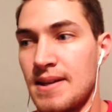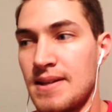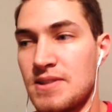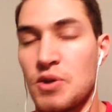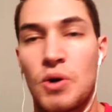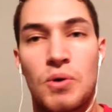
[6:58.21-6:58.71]

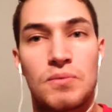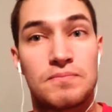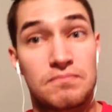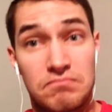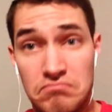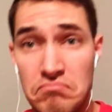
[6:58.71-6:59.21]
So
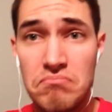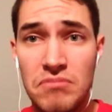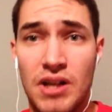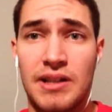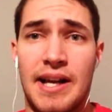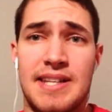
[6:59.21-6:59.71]

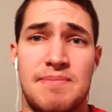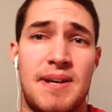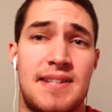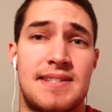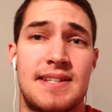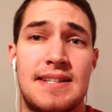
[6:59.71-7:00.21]

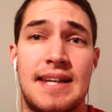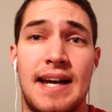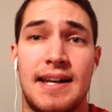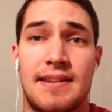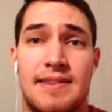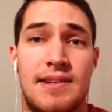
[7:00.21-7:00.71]
classmates,
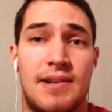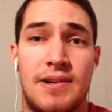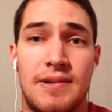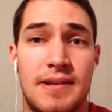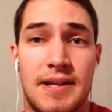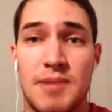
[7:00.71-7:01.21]
yeah,
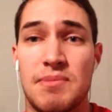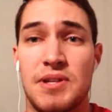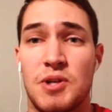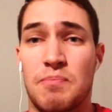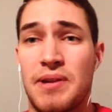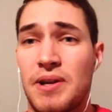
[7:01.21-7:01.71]
they're going to
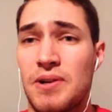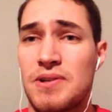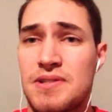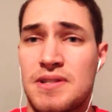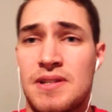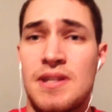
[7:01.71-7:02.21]
your
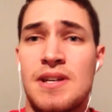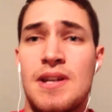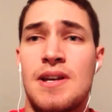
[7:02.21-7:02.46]
peers and